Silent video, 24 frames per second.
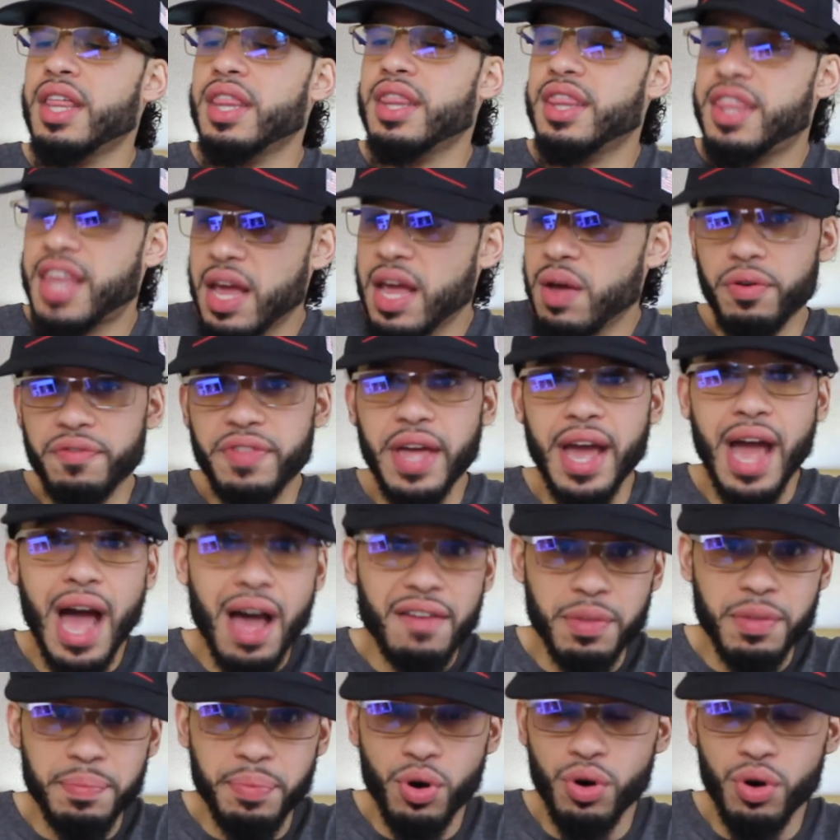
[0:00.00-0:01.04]
They
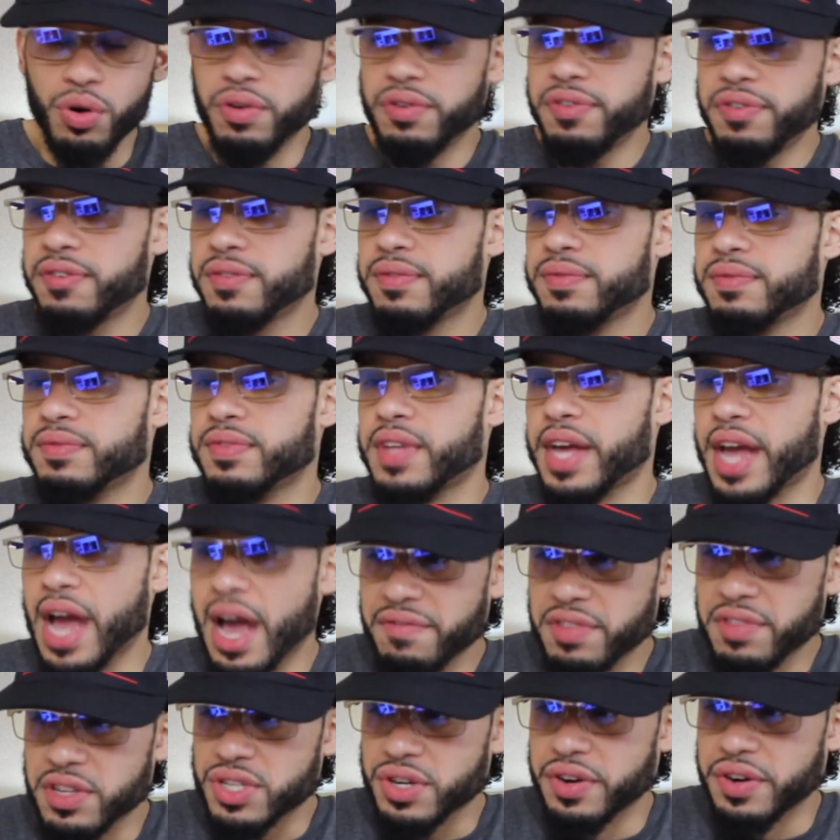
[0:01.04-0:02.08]
have the proof. They
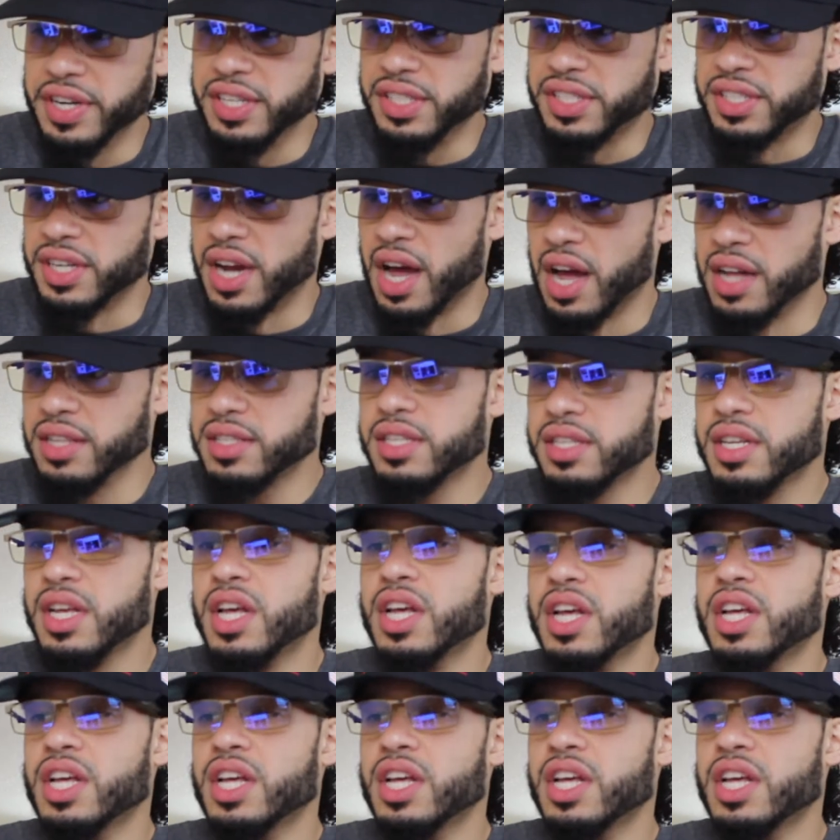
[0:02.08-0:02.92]
have the screenshots.